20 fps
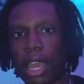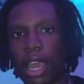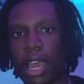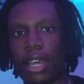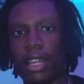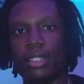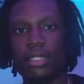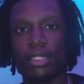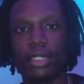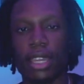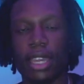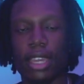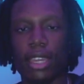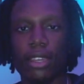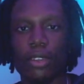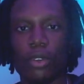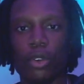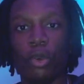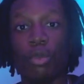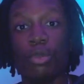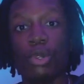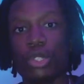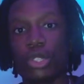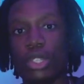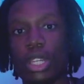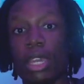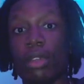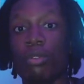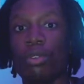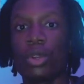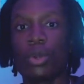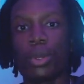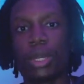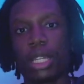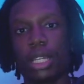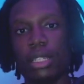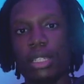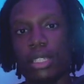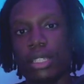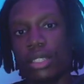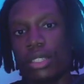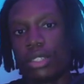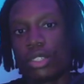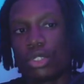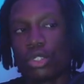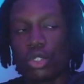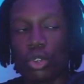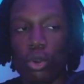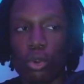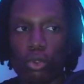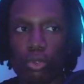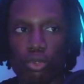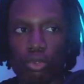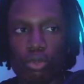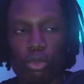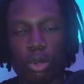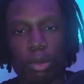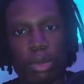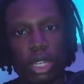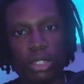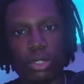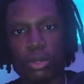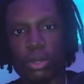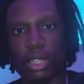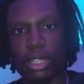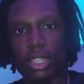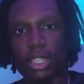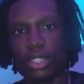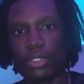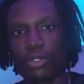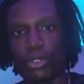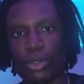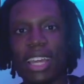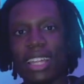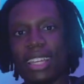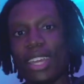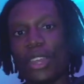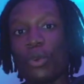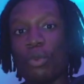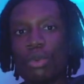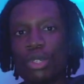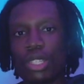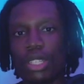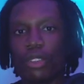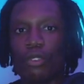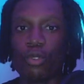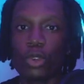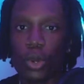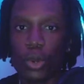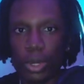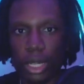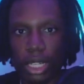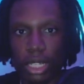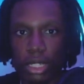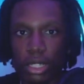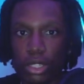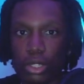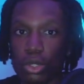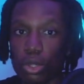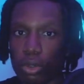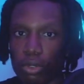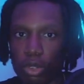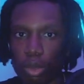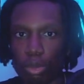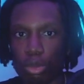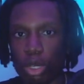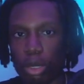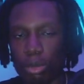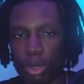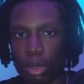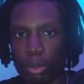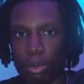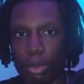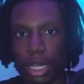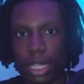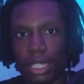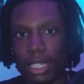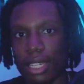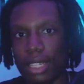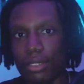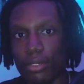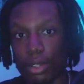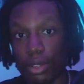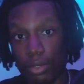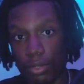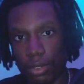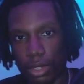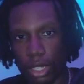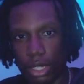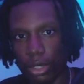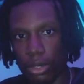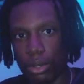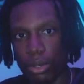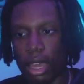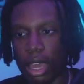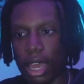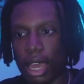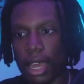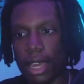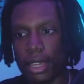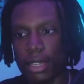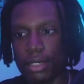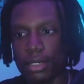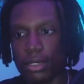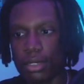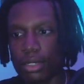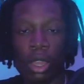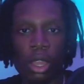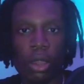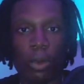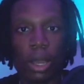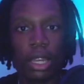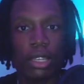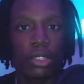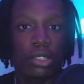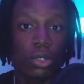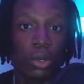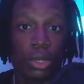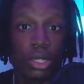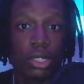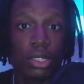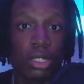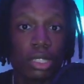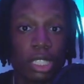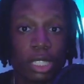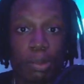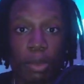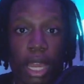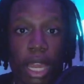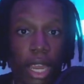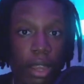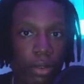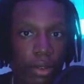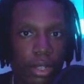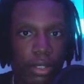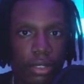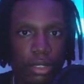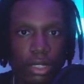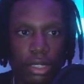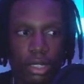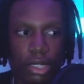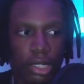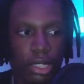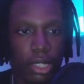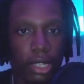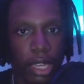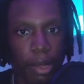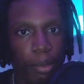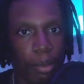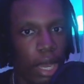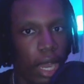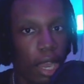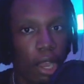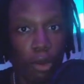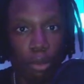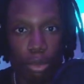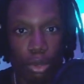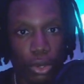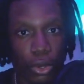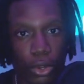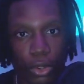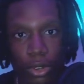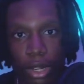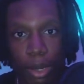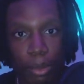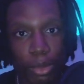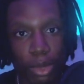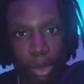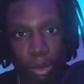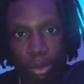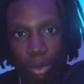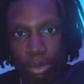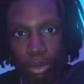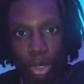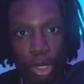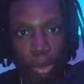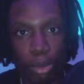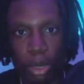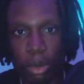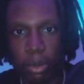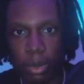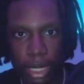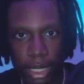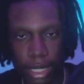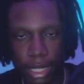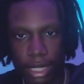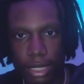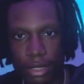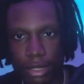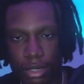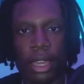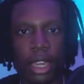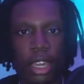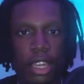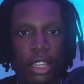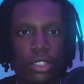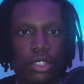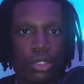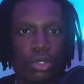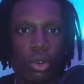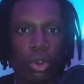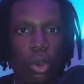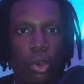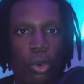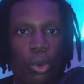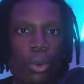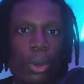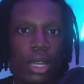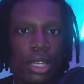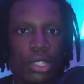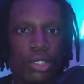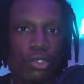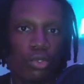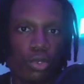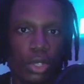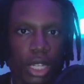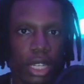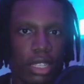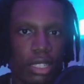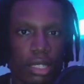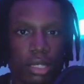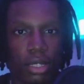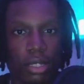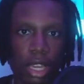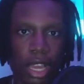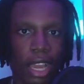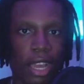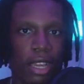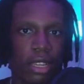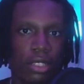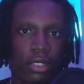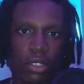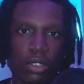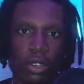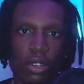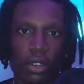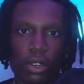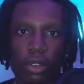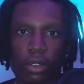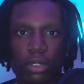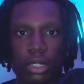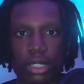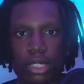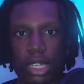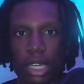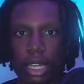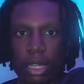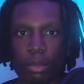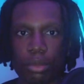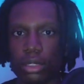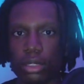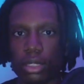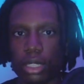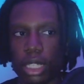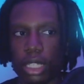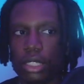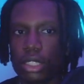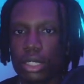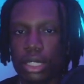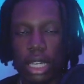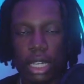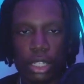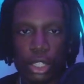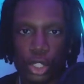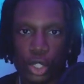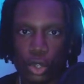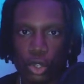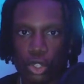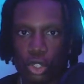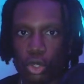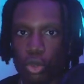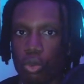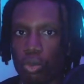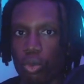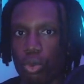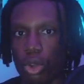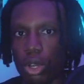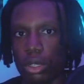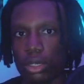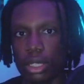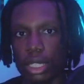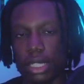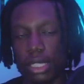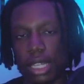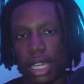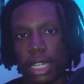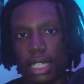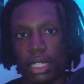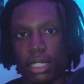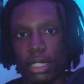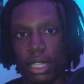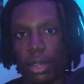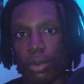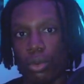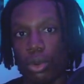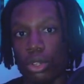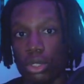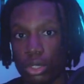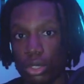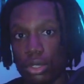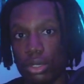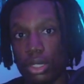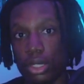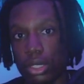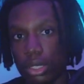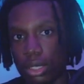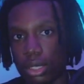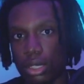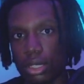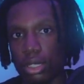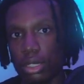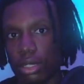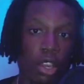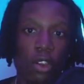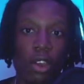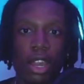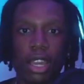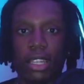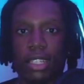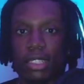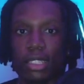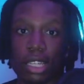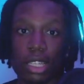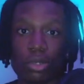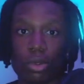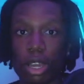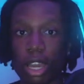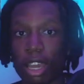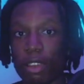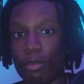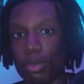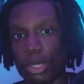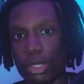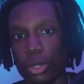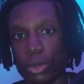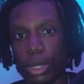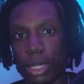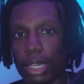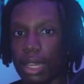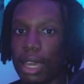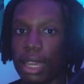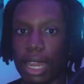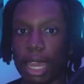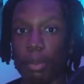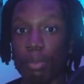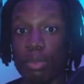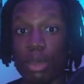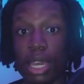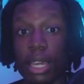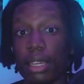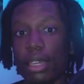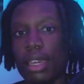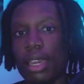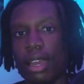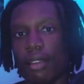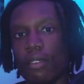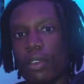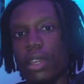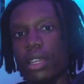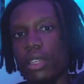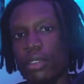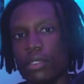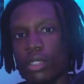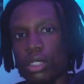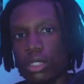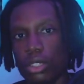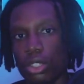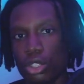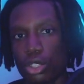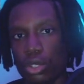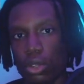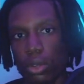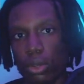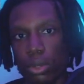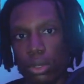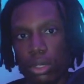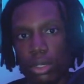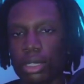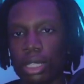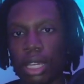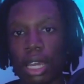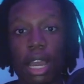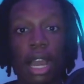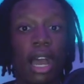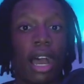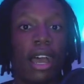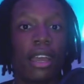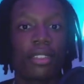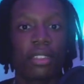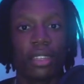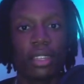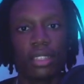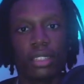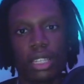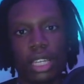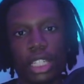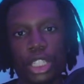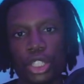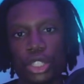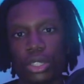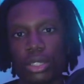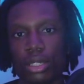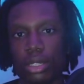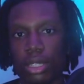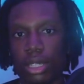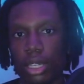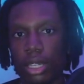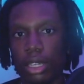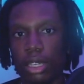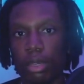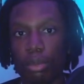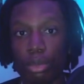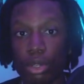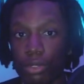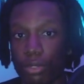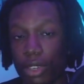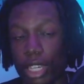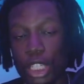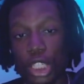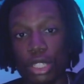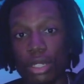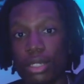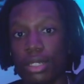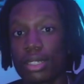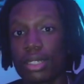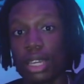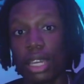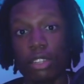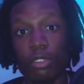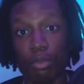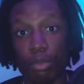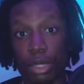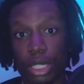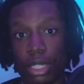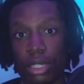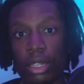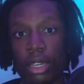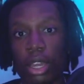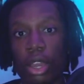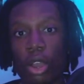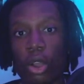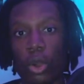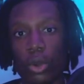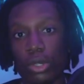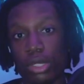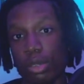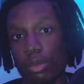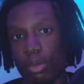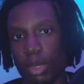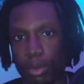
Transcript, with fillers: and they almost heroically solve what am i doing this for they almost heroically solve the problem by the end of the video and while it's always inspiring to see them outprogram the problem i guess it's not always realistic and a lot of the time they just kind of show you what exactly they want you to see or at least that's what i've been doing and i barely have anything to show I think that's just the perfectionist side of me holding me